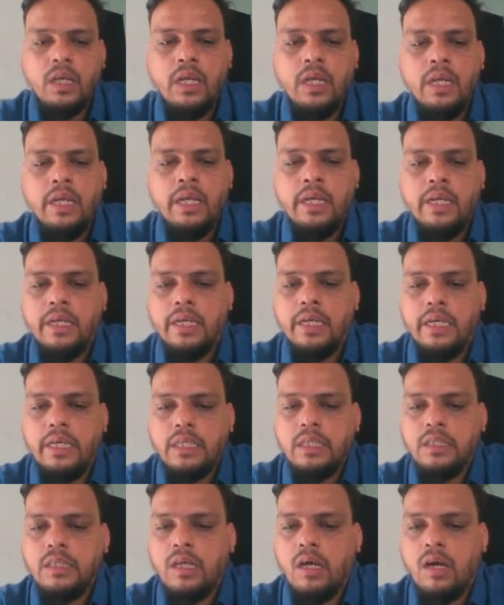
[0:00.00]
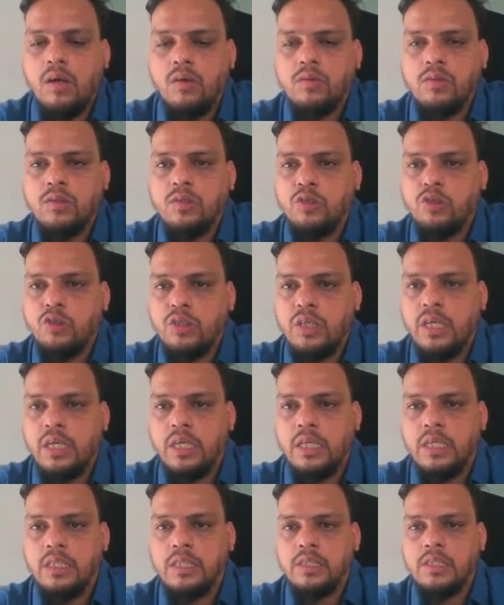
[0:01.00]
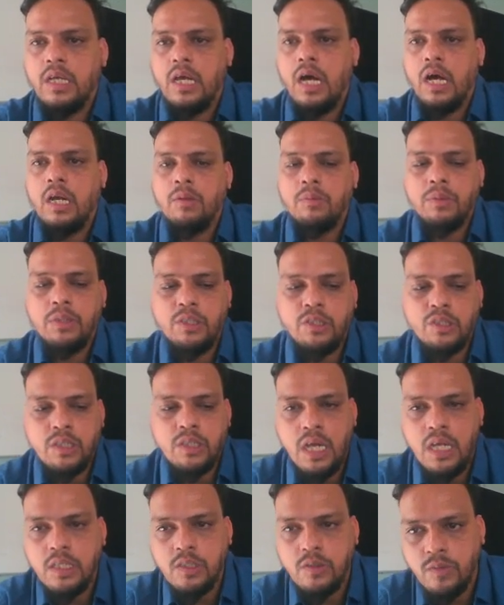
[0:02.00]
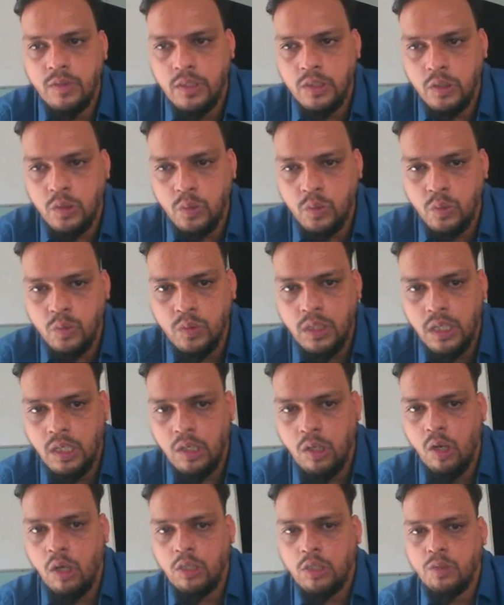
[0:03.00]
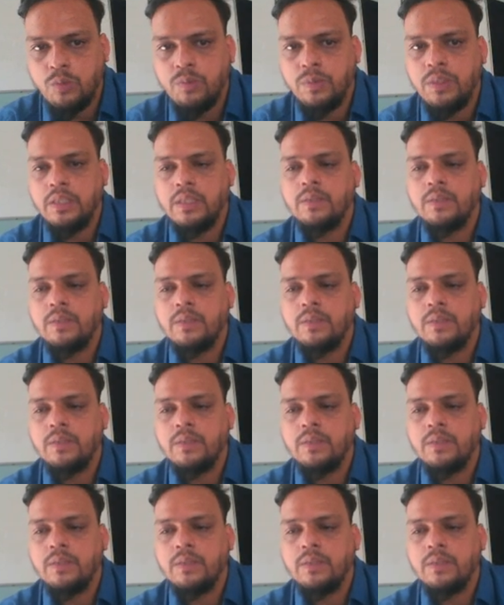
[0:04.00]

80,000 shares are being transferred to allotment.